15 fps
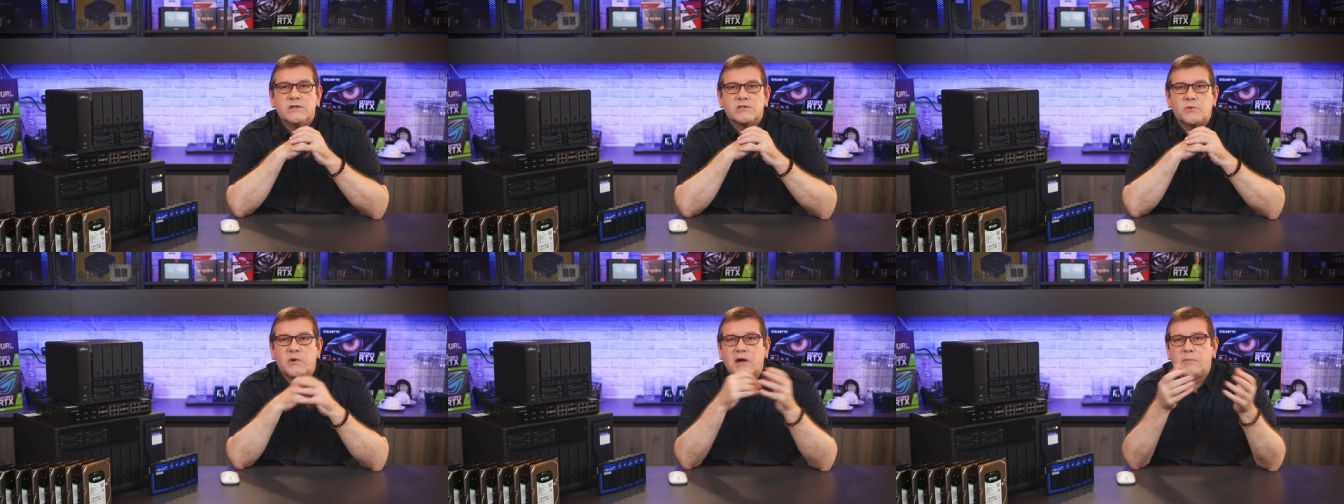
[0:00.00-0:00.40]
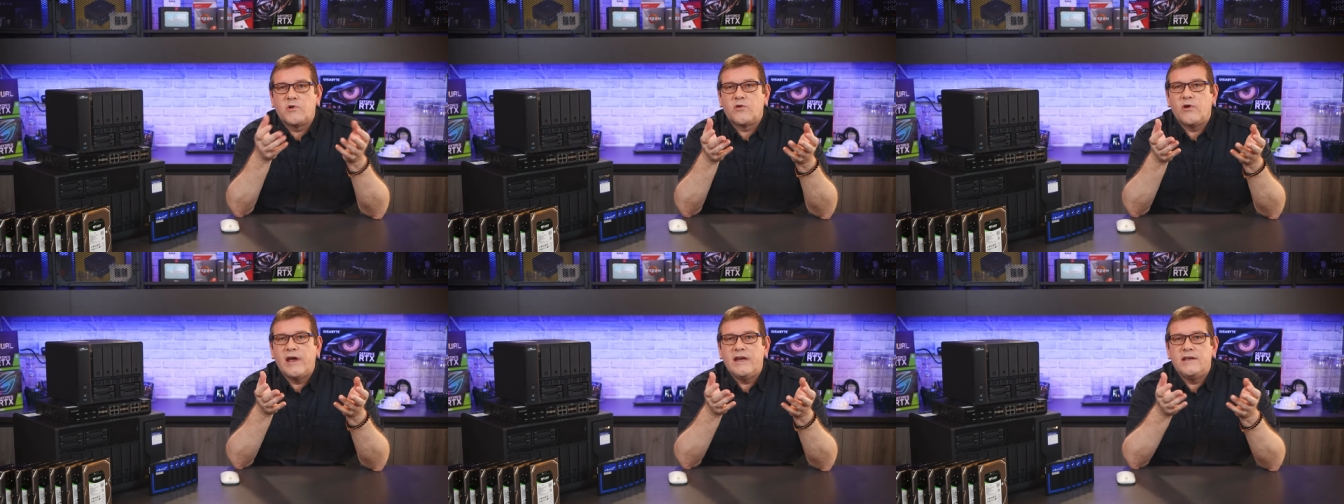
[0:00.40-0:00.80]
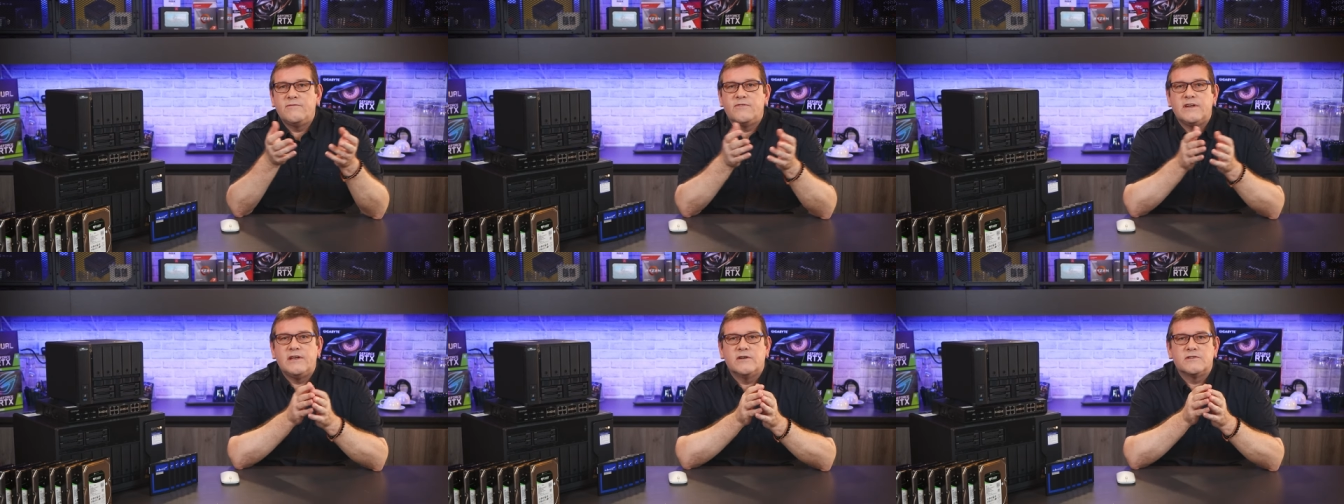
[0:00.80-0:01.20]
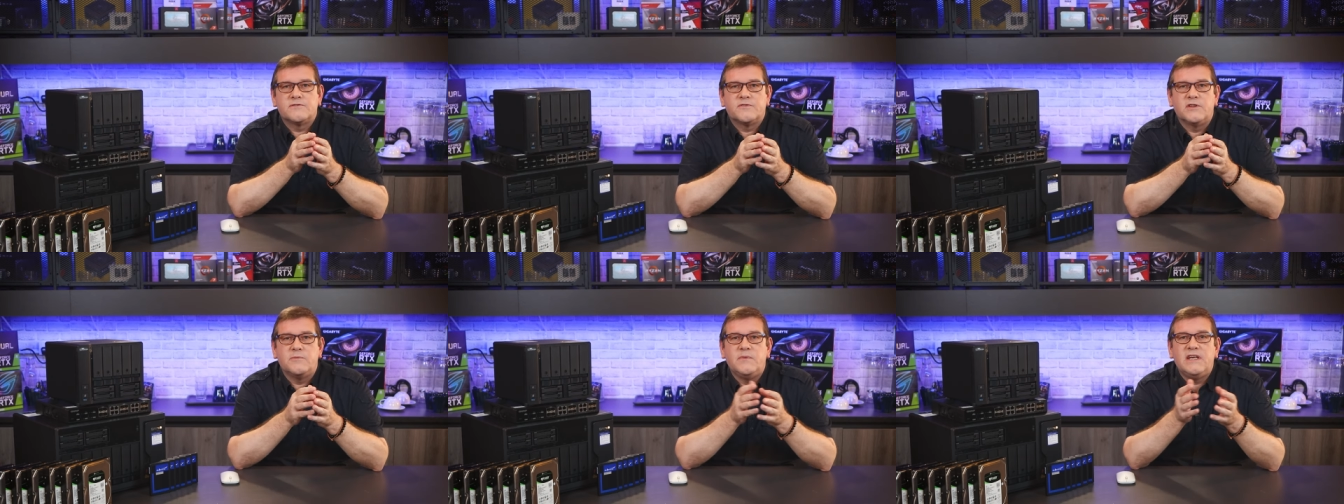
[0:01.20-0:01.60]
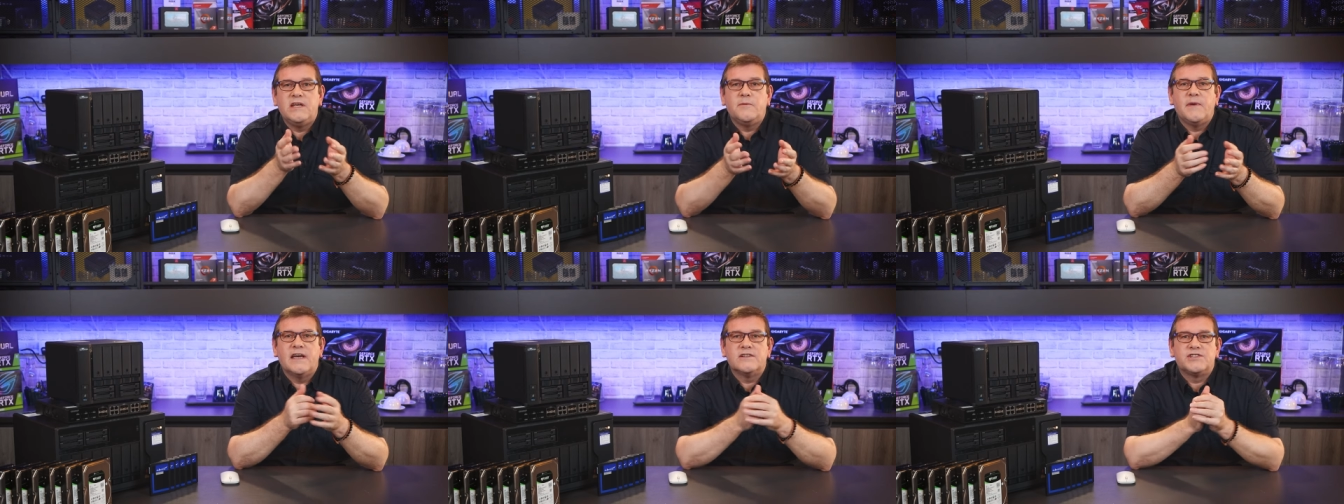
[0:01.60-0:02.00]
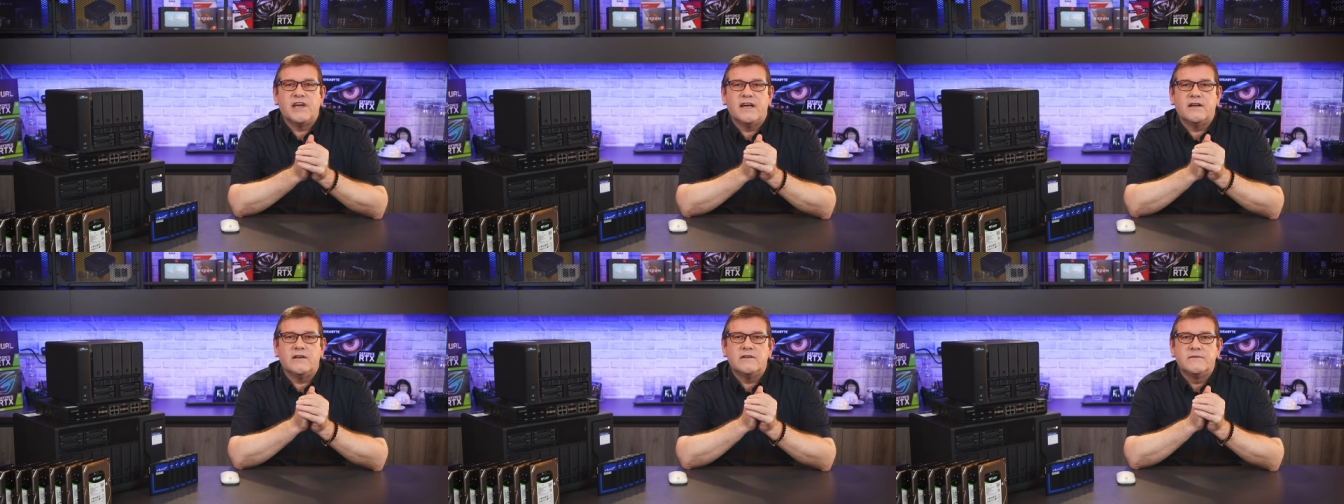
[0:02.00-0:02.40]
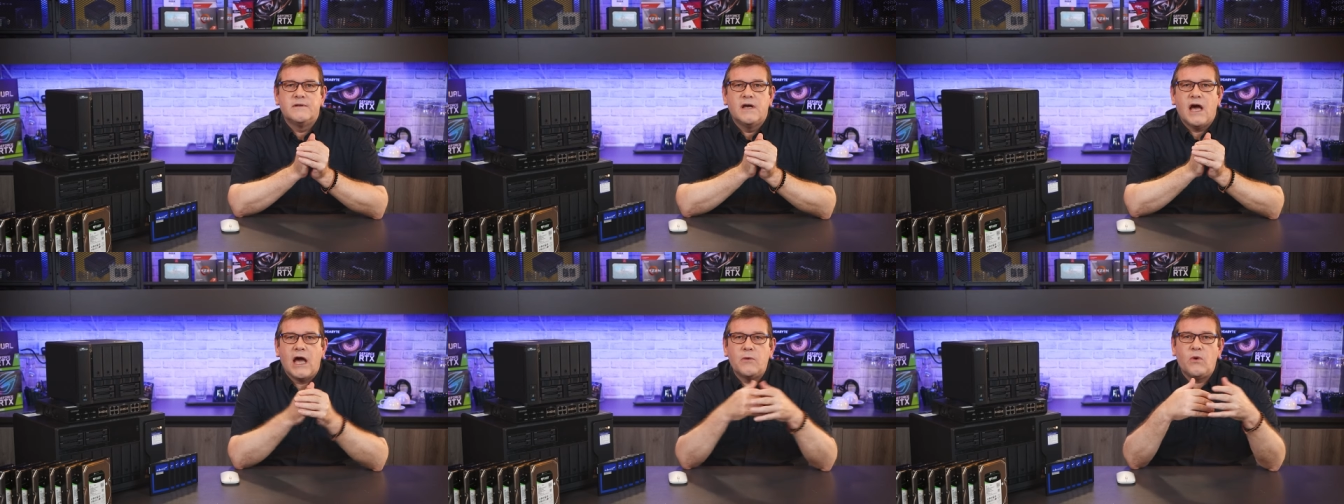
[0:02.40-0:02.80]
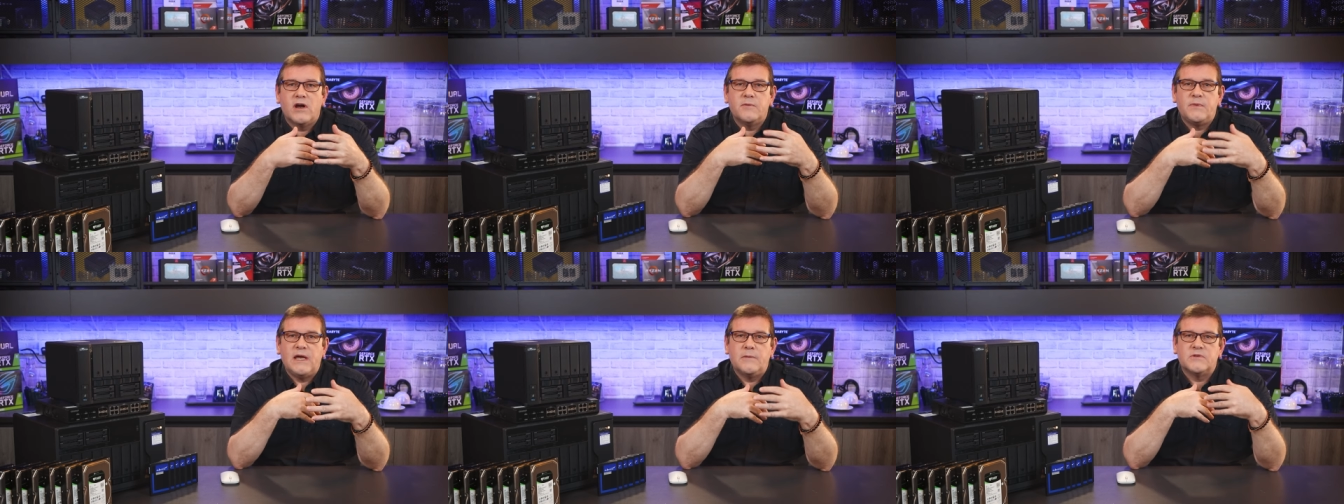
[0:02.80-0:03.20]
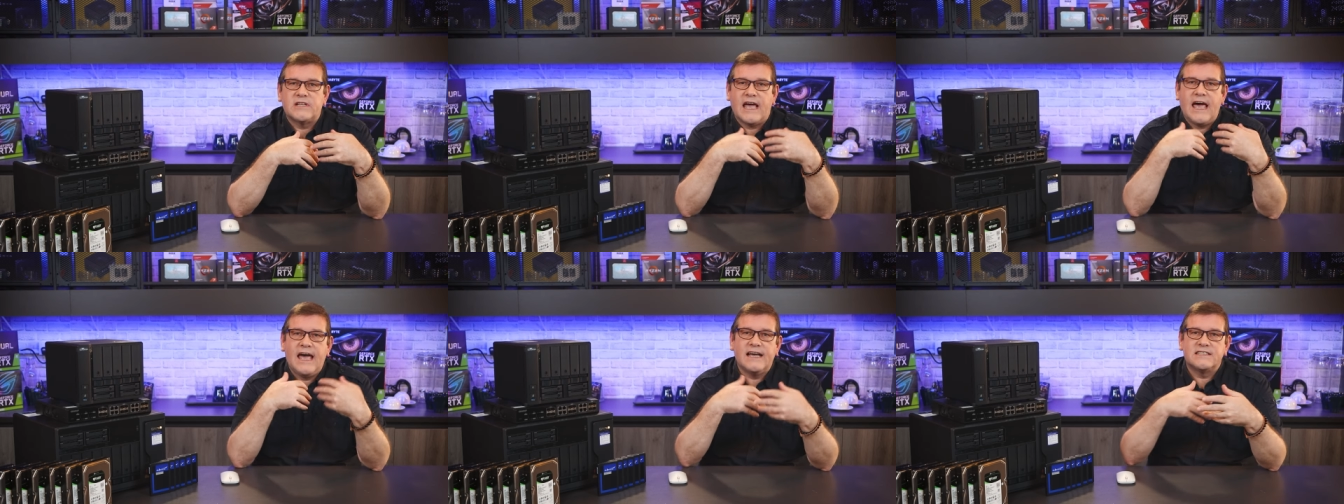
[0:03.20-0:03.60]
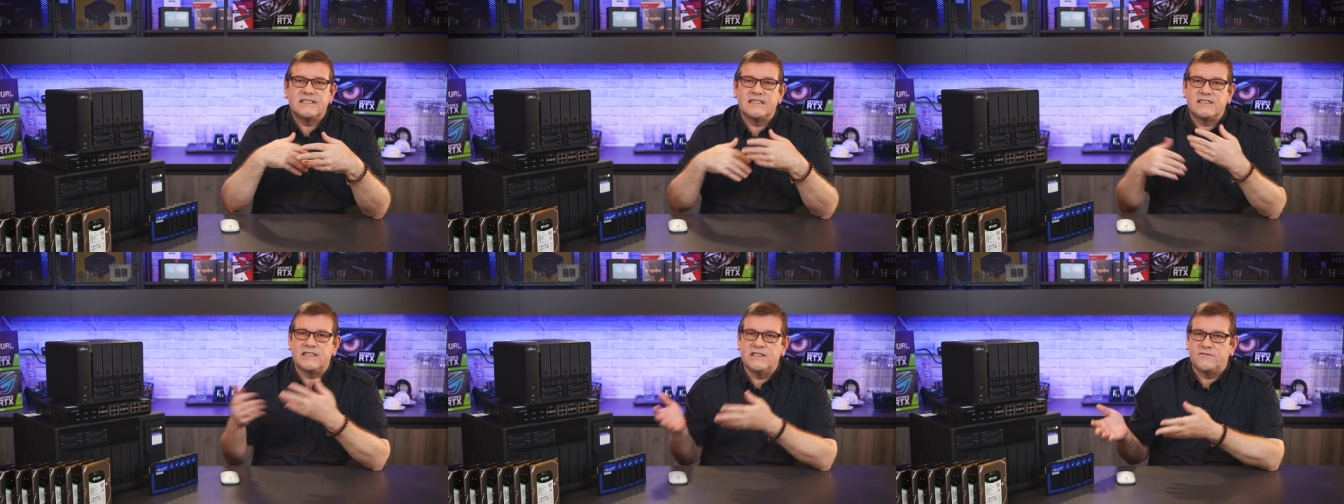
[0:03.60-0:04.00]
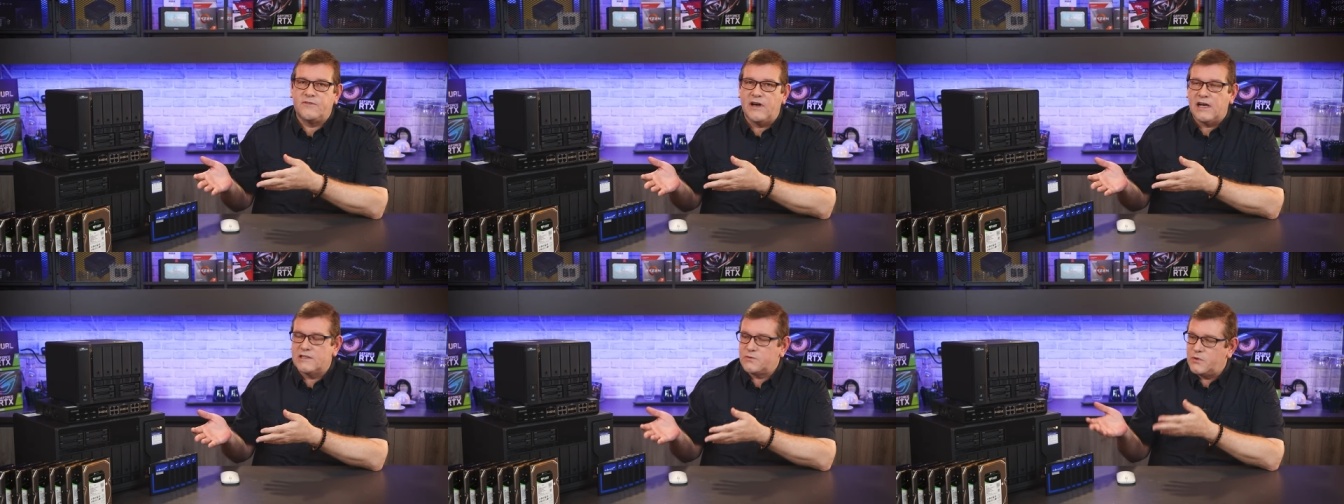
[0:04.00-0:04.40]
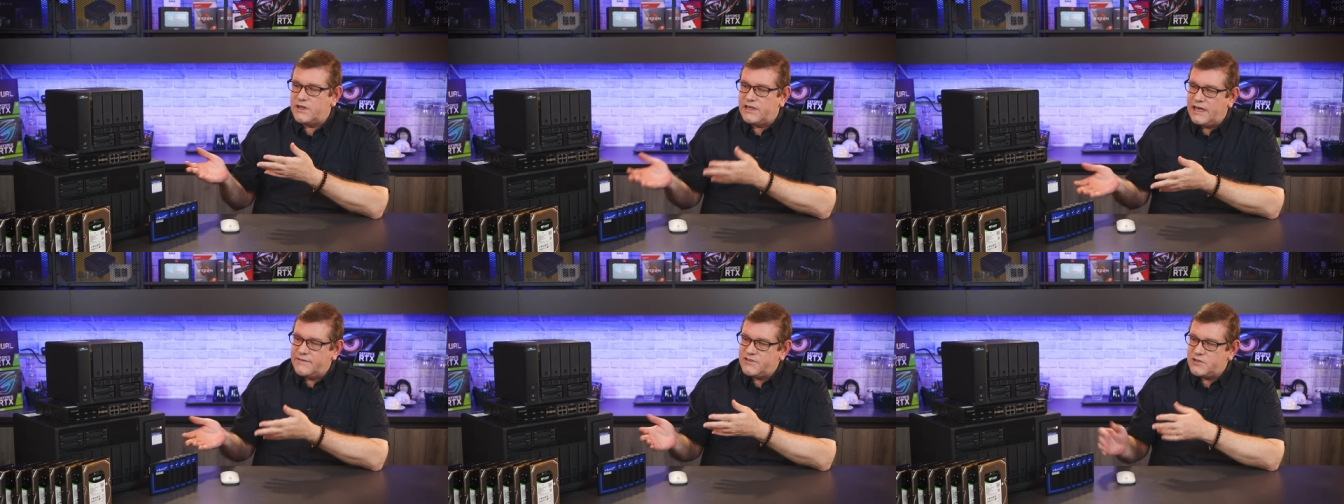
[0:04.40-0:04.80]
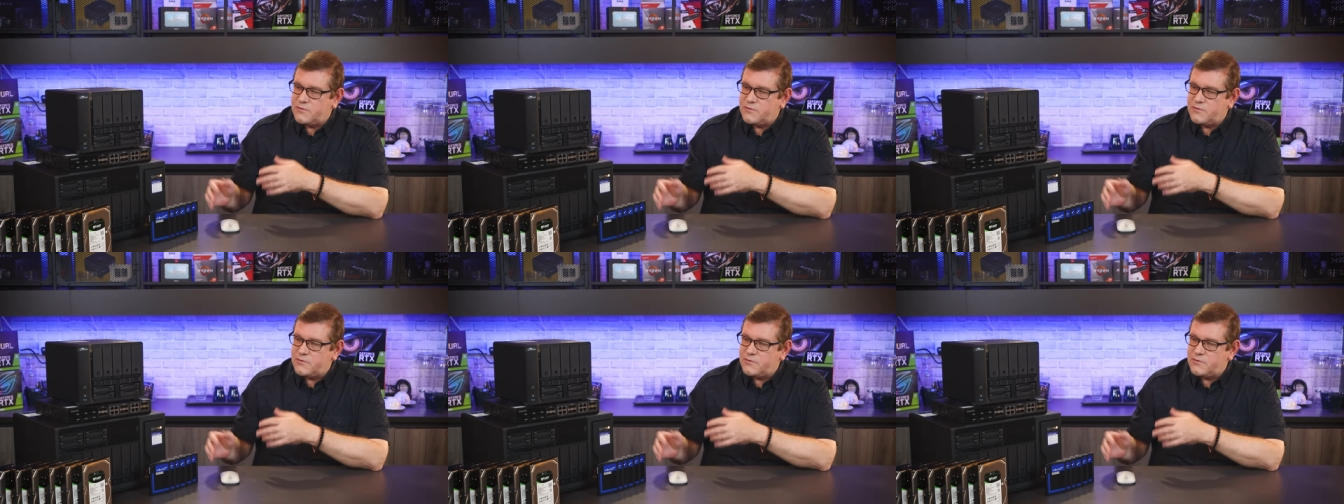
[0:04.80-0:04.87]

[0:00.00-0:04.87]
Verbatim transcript: So when I'm creating videos for the Media Man channel, I want to be able to access these files with enough